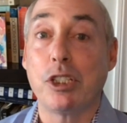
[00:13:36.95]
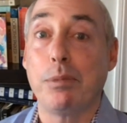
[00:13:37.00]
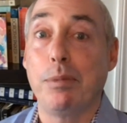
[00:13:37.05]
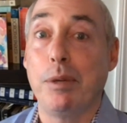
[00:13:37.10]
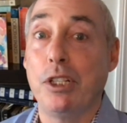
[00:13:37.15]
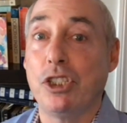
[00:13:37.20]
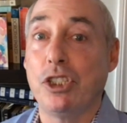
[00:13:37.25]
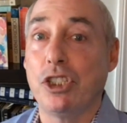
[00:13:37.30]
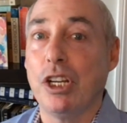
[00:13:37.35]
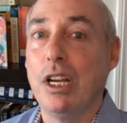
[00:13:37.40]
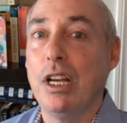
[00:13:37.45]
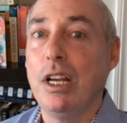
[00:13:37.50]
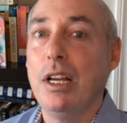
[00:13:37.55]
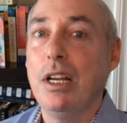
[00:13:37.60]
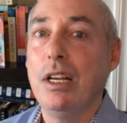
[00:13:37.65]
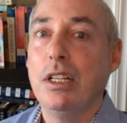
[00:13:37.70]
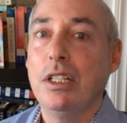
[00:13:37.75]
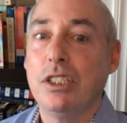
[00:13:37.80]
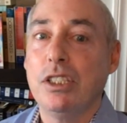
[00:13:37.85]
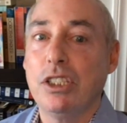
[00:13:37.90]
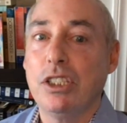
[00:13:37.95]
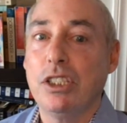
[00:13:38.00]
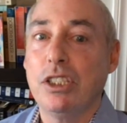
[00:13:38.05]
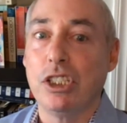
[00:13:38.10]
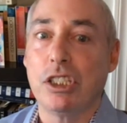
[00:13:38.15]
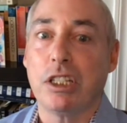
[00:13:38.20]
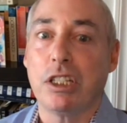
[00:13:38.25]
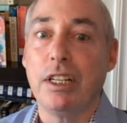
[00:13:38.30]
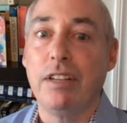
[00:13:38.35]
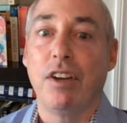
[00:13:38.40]
speech
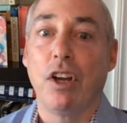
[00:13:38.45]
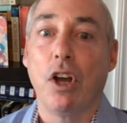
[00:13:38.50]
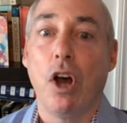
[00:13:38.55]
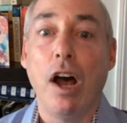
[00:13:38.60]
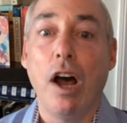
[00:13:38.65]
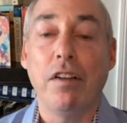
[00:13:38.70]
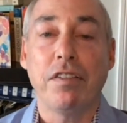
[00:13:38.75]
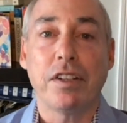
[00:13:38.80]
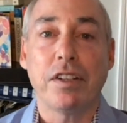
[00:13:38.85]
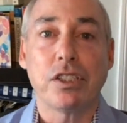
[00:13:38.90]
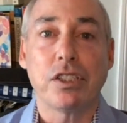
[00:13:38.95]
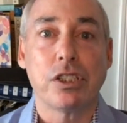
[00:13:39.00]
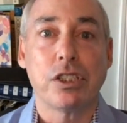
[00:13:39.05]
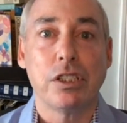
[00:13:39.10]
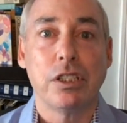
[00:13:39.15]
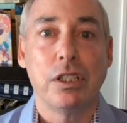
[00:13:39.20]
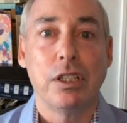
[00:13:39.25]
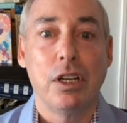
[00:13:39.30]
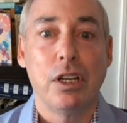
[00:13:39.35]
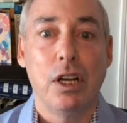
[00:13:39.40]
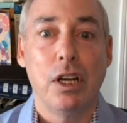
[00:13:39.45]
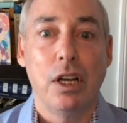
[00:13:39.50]
since leaving office